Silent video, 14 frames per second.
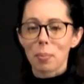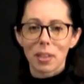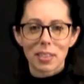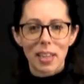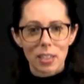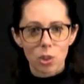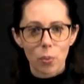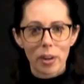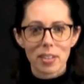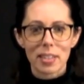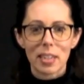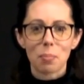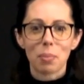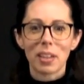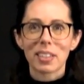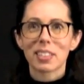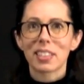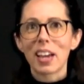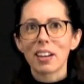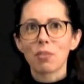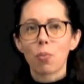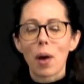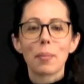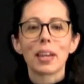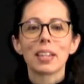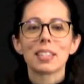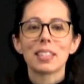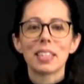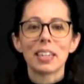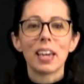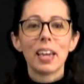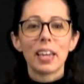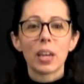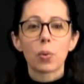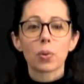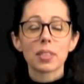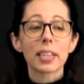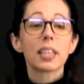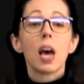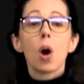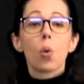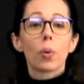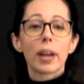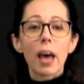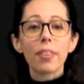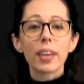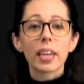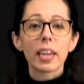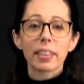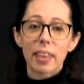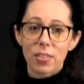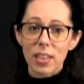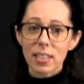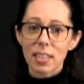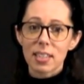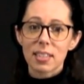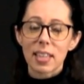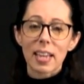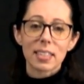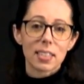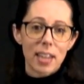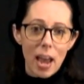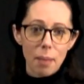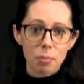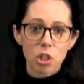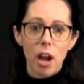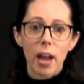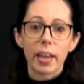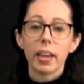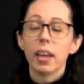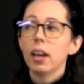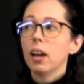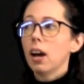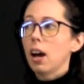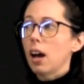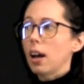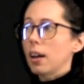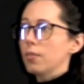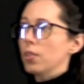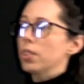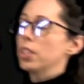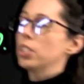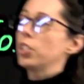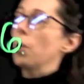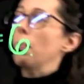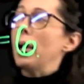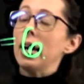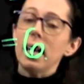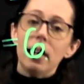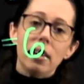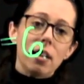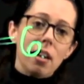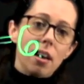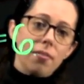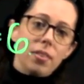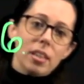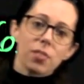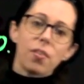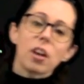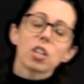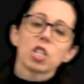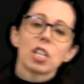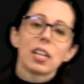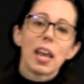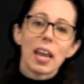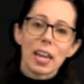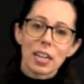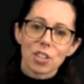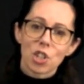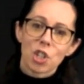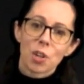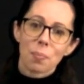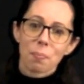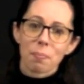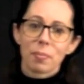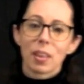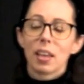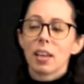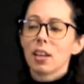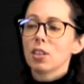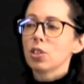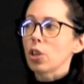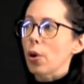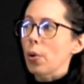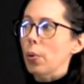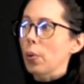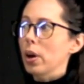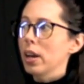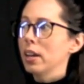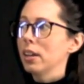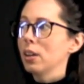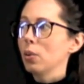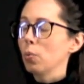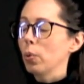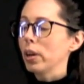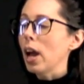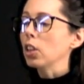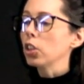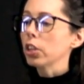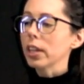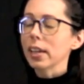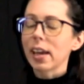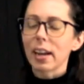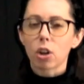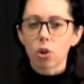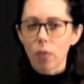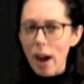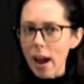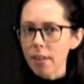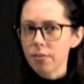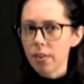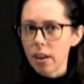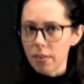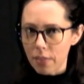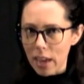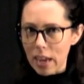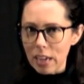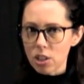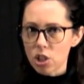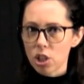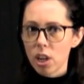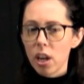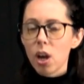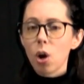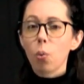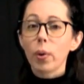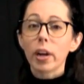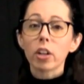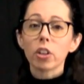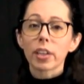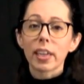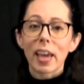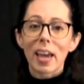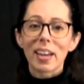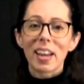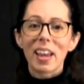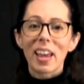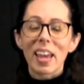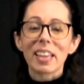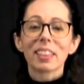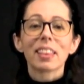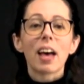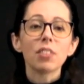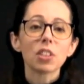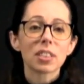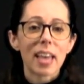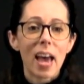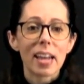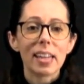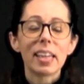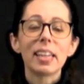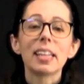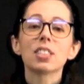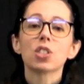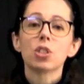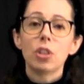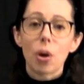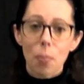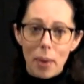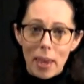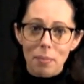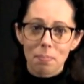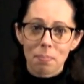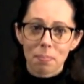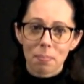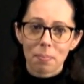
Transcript: plus x squared z plus sine of y minus z equals 6. We're now thinking that this is a snapshot of the domain of this function h. So we're not looking at a graph of h, we are looking at a level set in its domain.